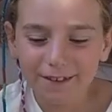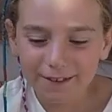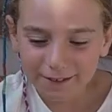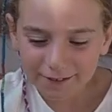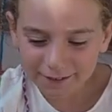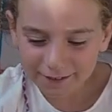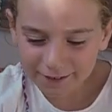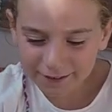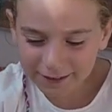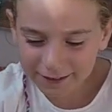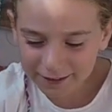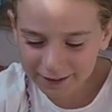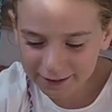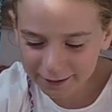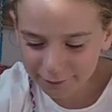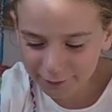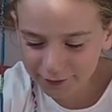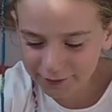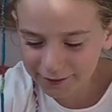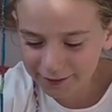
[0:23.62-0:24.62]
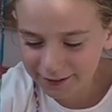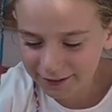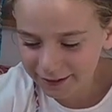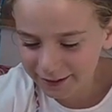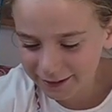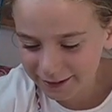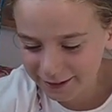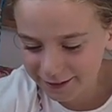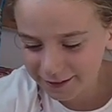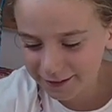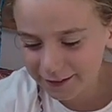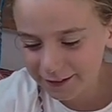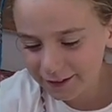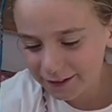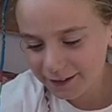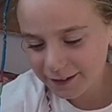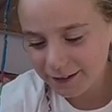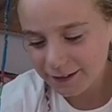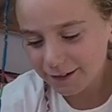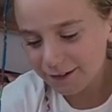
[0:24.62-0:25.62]
Let's see here what's in here.
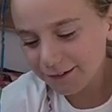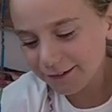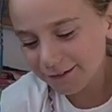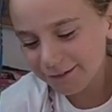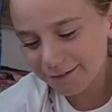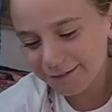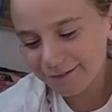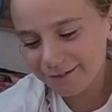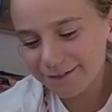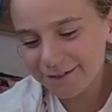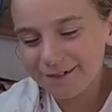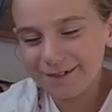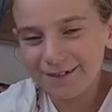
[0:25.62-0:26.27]
Oh.